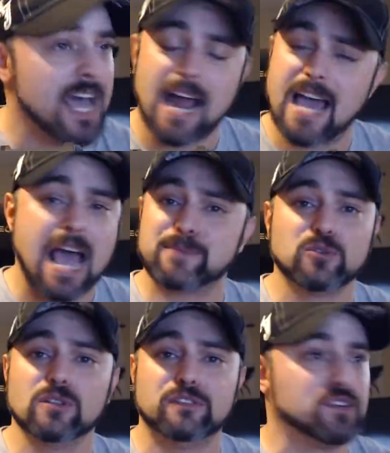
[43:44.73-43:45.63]
And I
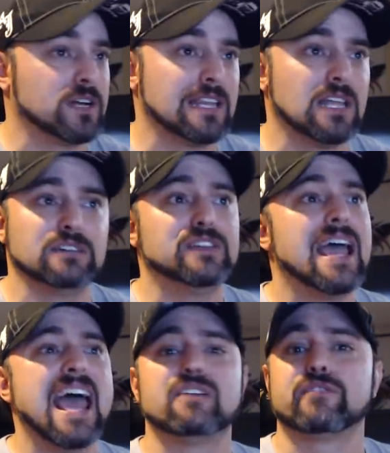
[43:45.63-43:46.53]
absolutely fucking love
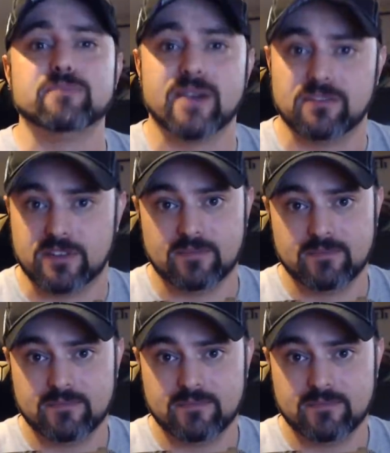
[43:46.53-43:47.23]
every bit of it.